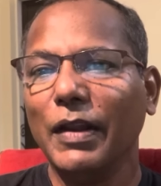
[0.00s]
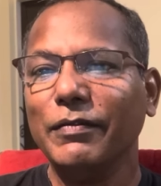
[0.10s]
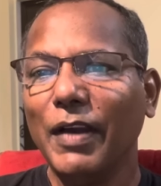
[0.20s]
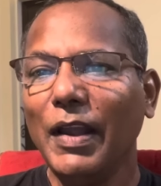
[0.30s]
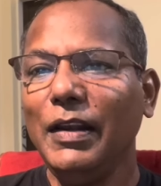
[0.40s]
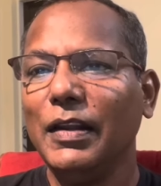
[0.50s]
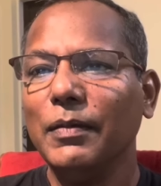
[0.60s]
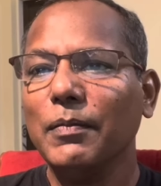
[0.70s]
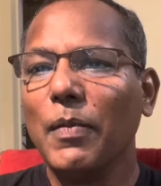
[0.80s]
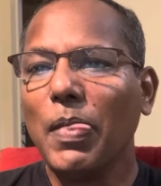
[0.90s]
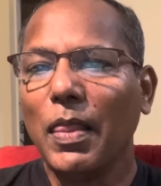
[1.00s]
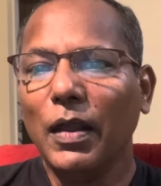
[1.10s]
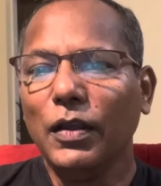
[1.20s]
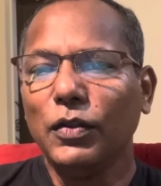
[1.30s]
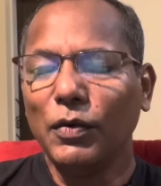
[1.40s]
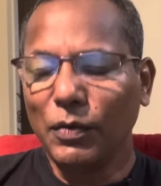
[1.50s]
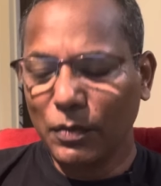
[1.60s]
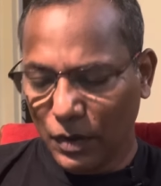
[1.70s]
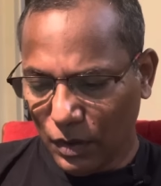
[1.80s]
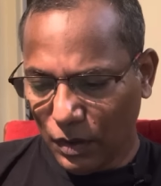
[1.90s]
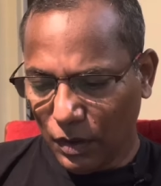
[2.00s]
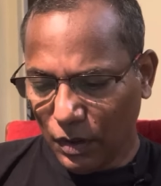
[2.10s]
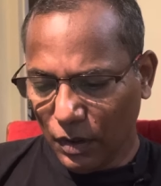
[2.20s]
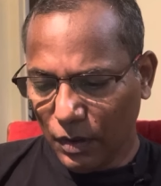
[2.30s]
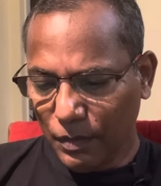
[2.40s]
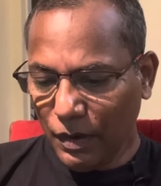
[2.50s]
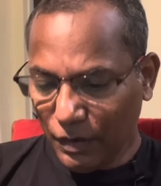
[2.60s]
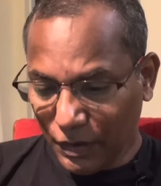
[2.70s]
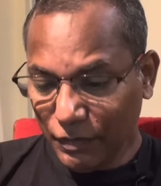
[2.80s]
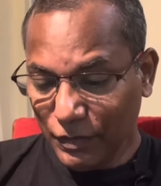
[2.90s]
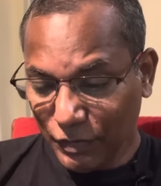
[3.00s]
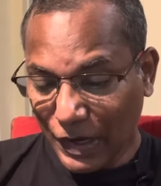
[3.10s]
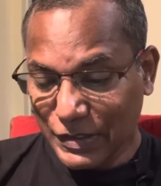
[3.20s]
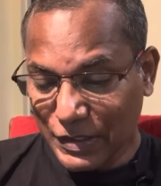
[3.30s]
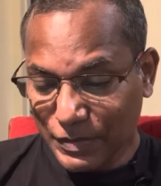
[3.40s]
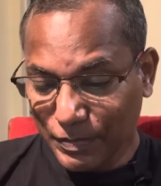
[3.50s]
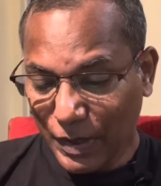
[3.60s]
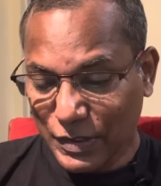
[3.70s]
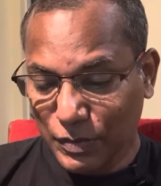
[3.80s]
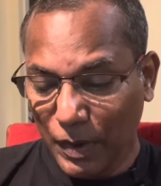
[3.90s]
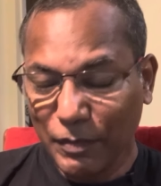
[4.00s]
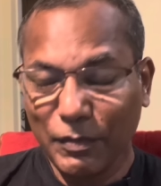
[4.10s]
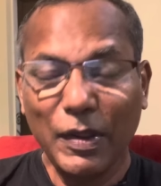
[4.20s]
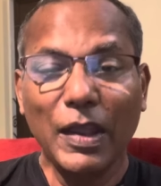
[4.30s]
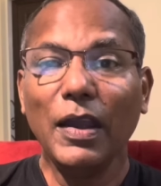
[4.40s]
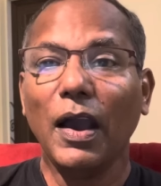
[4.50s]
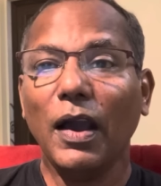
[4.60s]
And finally, you know, even for us as priests, when we